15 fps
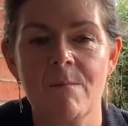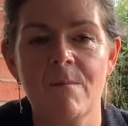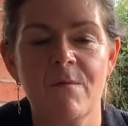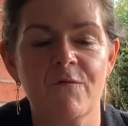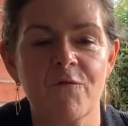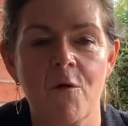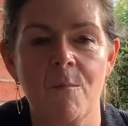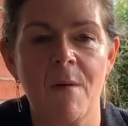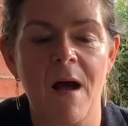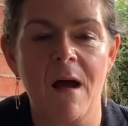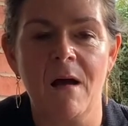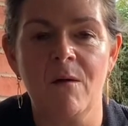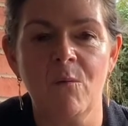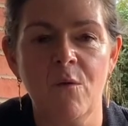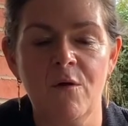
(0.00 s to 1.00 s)
from
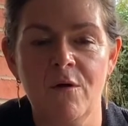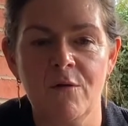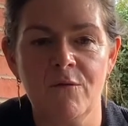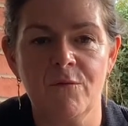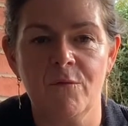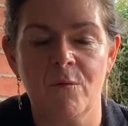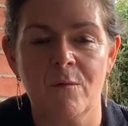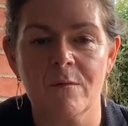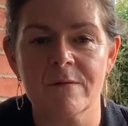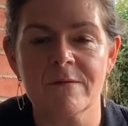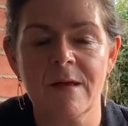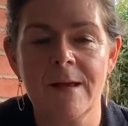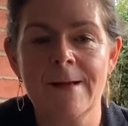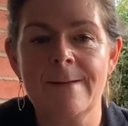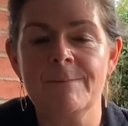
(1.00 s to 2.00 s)
our workforce.
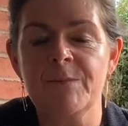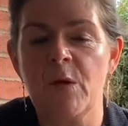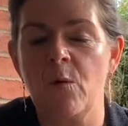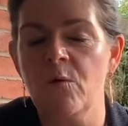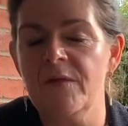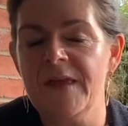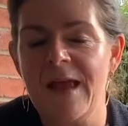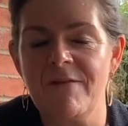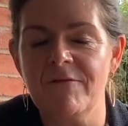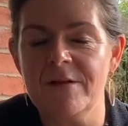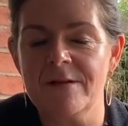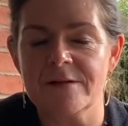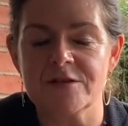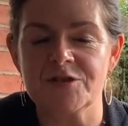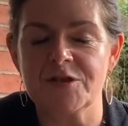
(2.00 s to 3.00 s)
All the
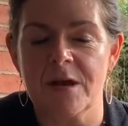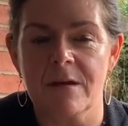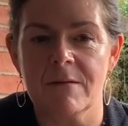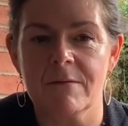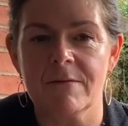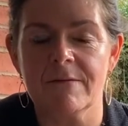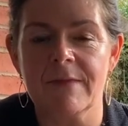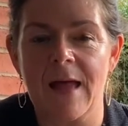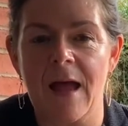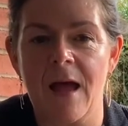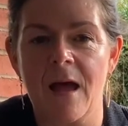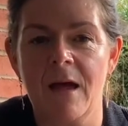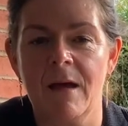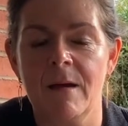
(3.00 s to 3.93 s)
evidence shows that